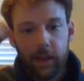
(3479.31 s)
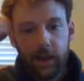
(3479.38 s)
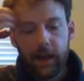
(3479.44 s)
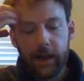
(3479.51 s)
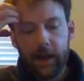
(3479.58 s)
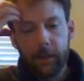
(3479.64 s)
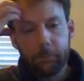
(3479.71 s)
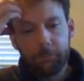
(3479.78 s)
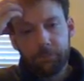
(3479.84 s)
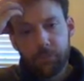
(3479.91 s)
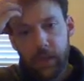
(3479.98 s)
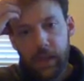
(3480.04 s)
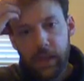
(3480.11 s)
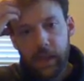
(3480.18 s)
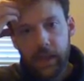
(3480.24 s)

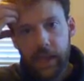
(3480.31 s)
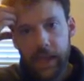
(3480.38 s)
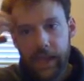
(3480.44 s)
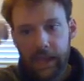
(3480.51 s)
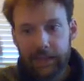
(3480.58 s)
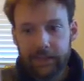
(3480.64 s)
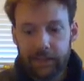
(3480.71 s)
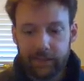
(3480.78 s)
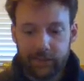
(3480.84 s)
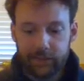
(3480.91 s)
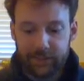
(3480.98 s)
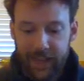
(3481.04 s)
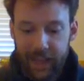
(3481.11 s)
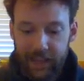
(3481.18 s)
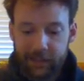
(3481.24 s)
And
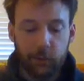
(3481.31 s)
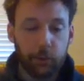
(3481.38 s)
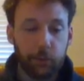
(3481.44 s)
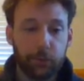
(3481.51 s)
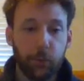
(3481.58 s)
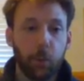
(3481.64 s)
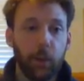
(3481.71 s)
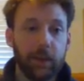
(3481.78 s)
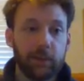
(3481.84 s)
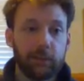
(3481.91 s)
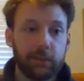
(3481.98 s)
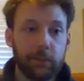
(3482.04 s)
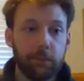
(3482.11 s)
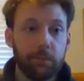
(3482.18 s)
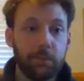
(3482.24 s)
instead look for ways to